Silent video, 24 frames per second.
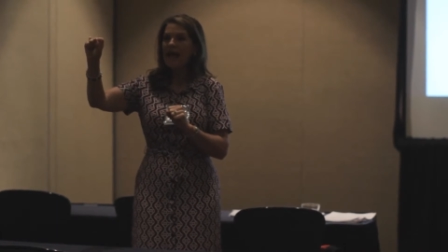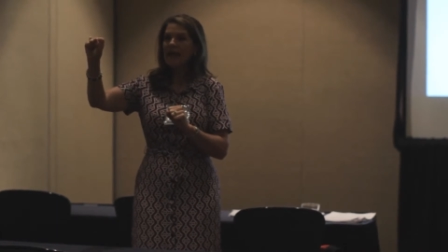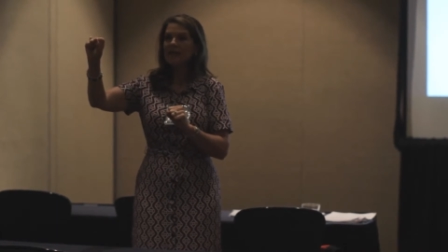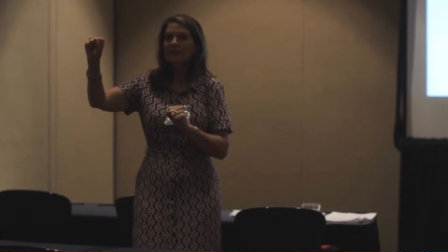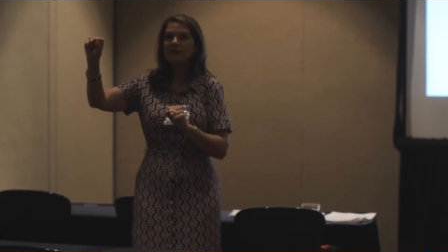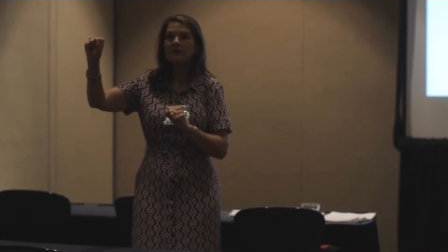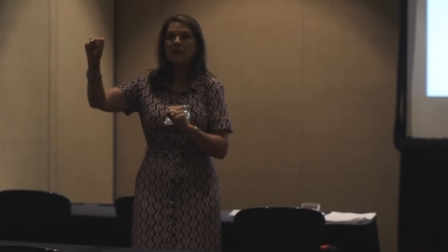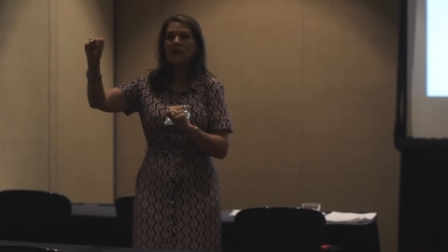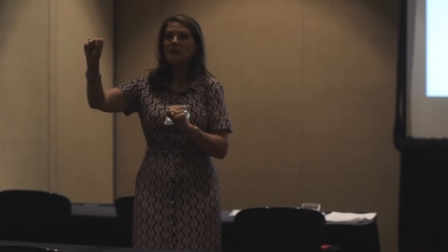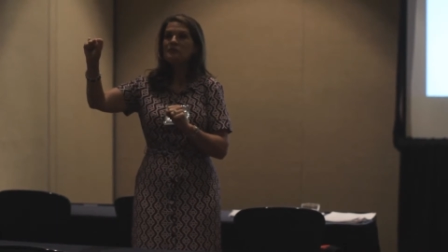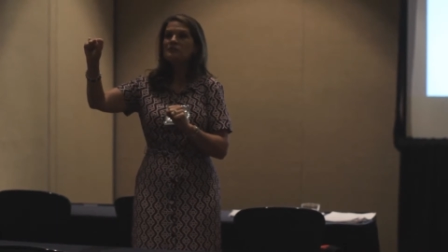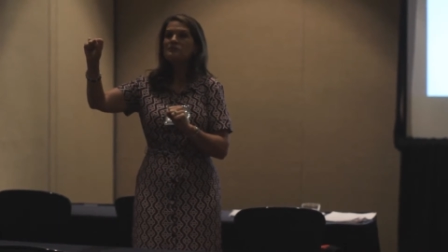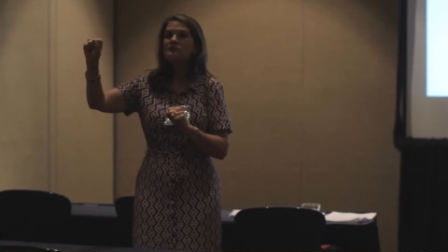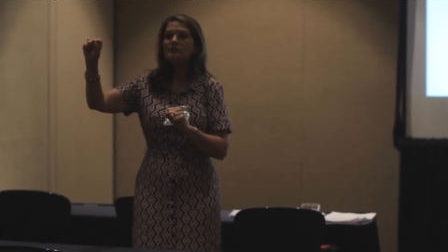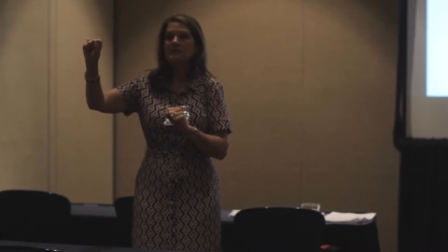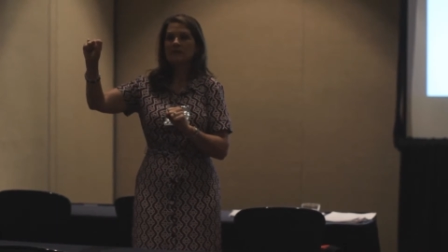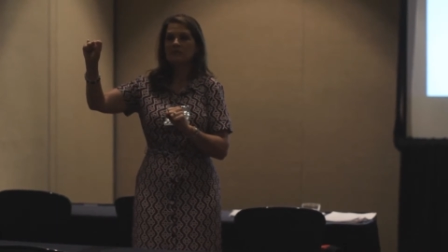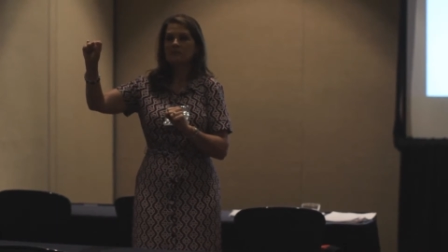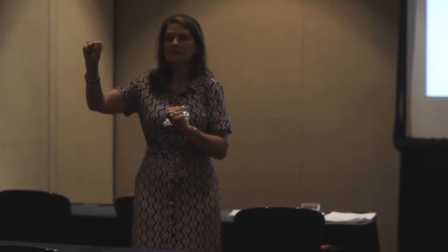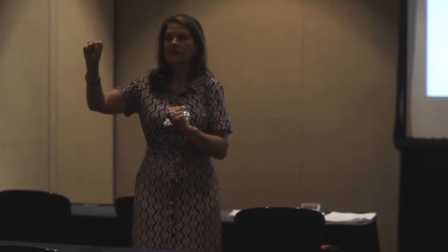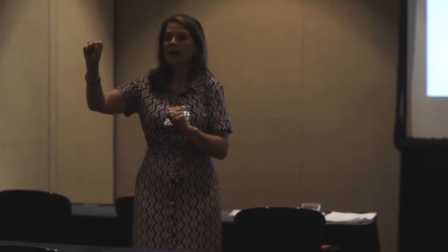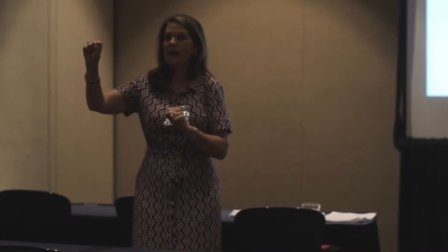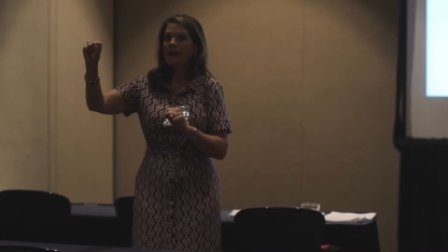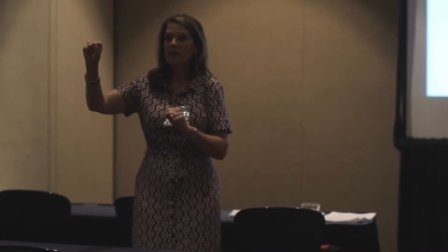got no
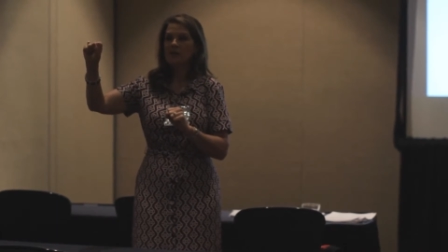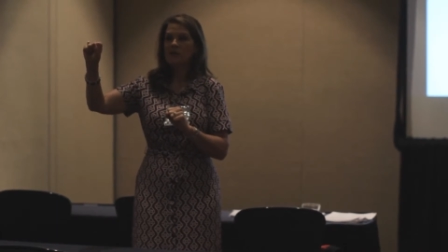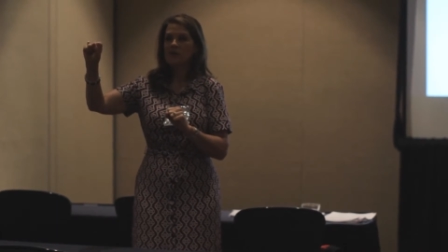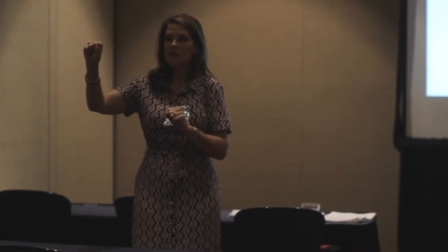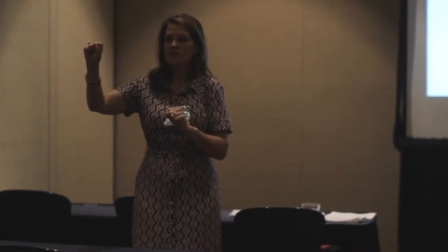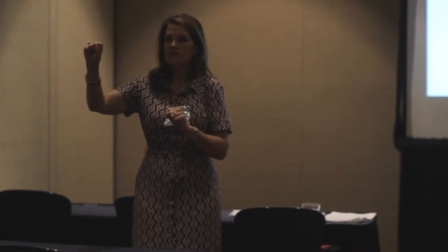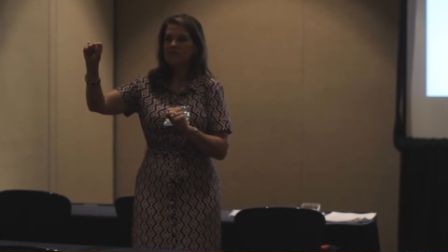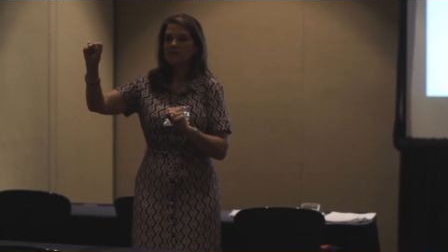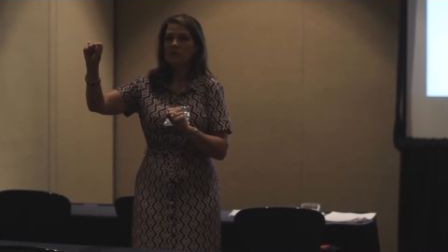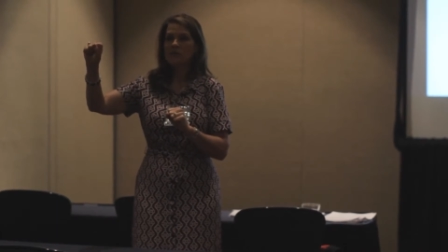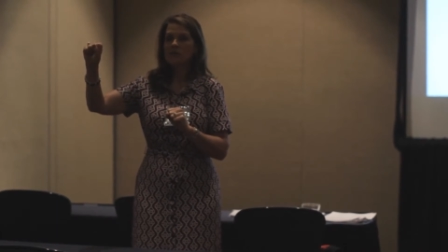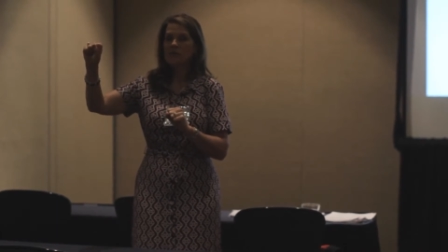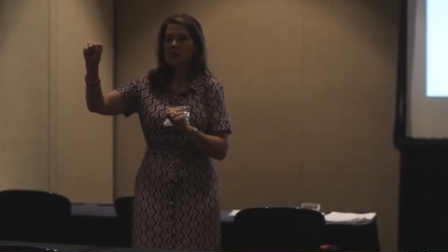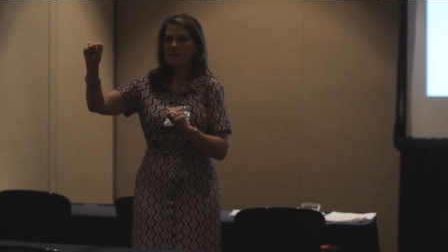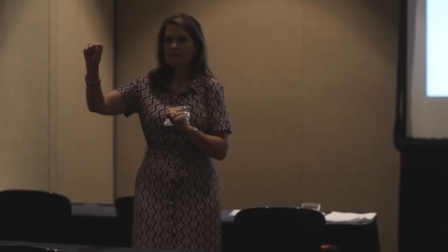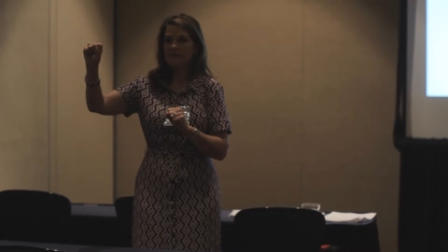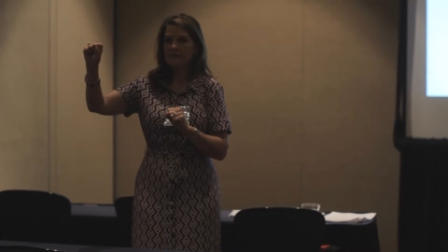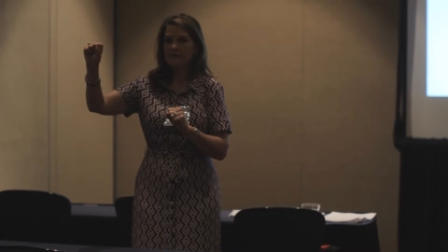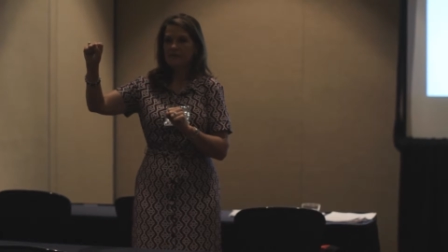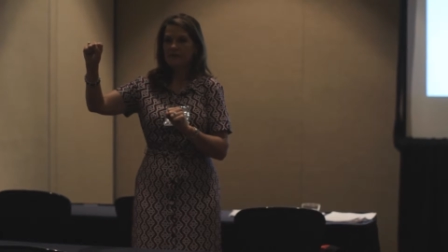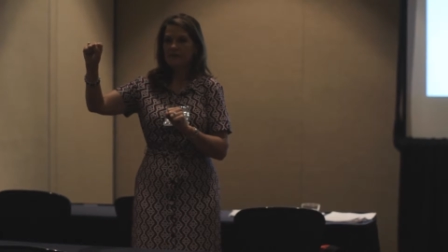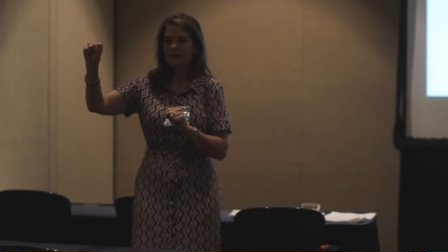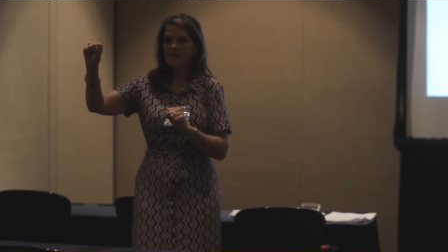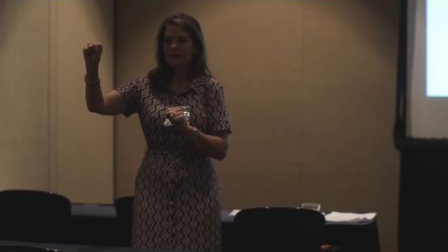feedback
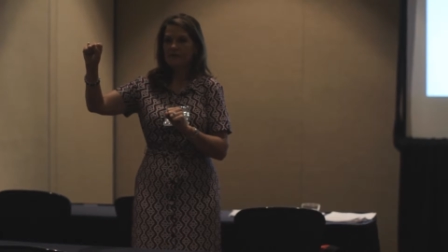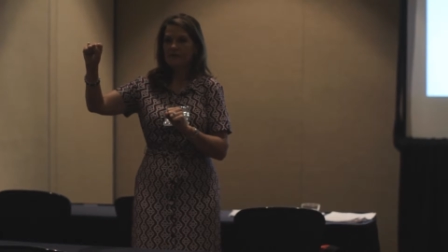whatsoever.